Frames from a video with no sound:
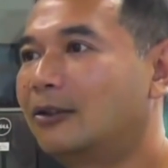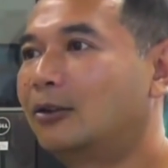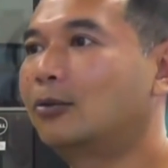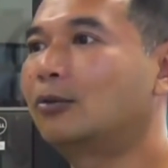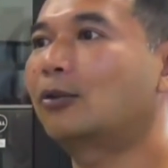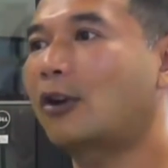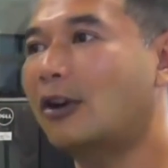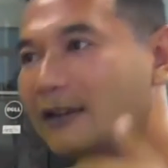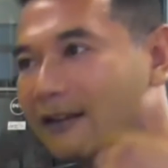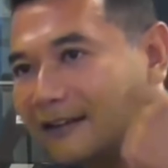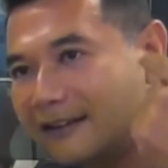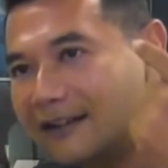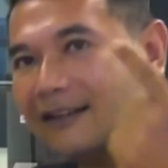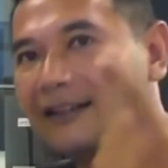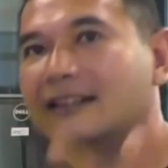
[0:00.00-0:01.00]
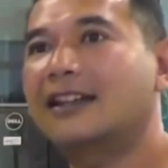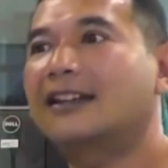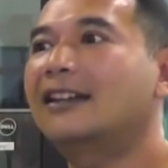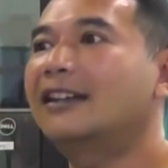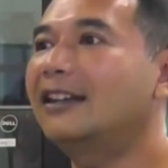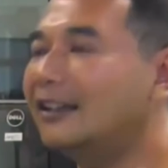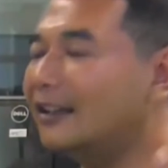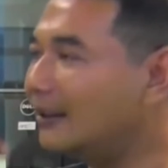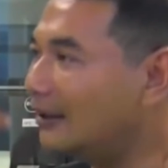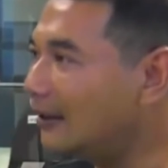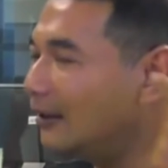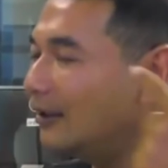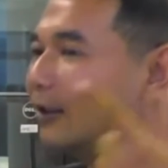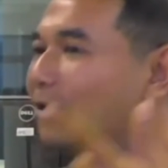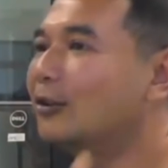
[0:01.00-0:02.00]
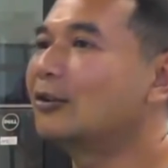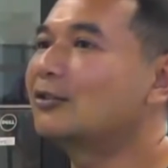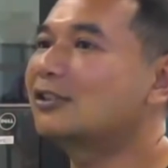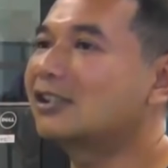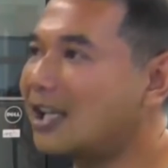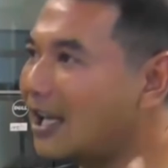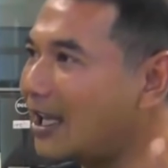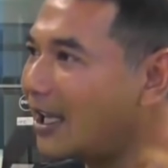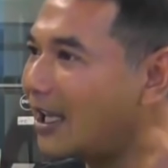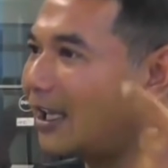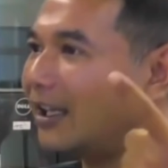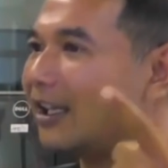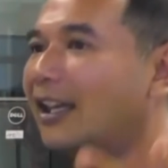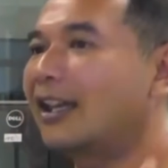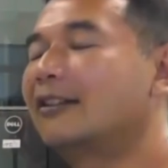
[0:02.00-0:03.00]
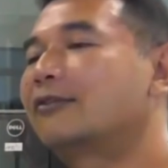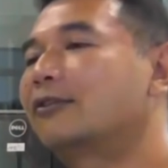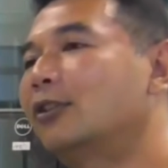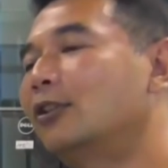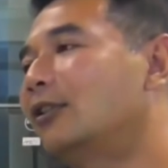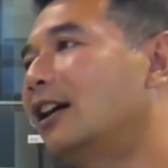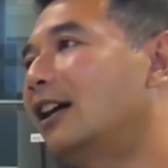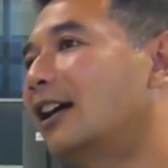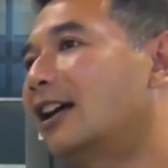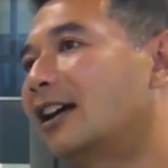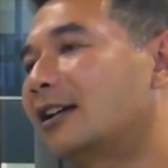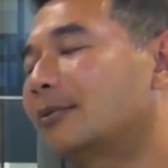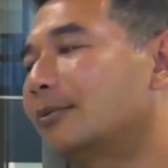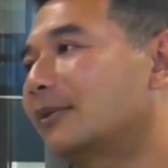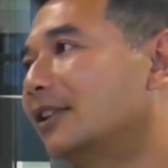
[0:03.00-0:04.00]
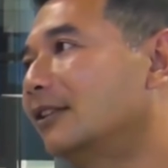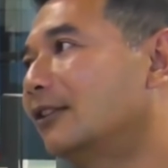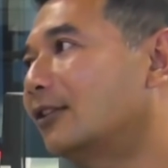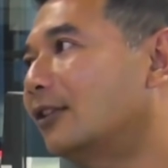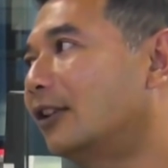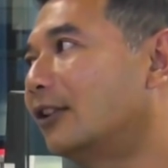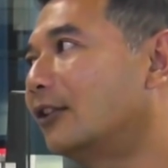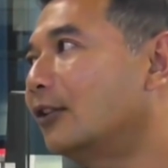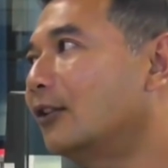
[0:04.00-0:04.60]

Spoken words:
to consistently, you know, check and follow up and so on.